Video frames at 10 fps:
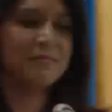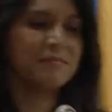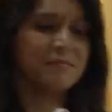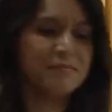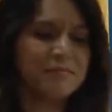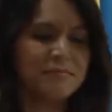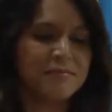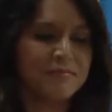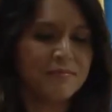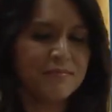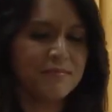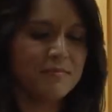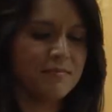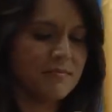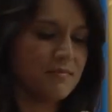
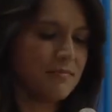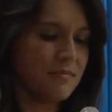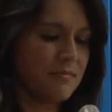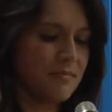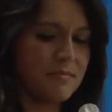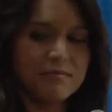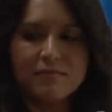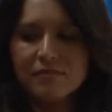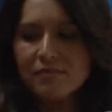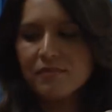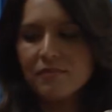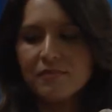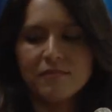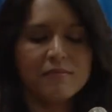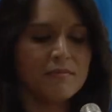
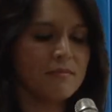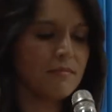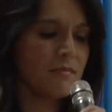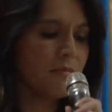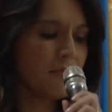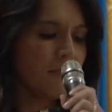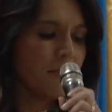(silence)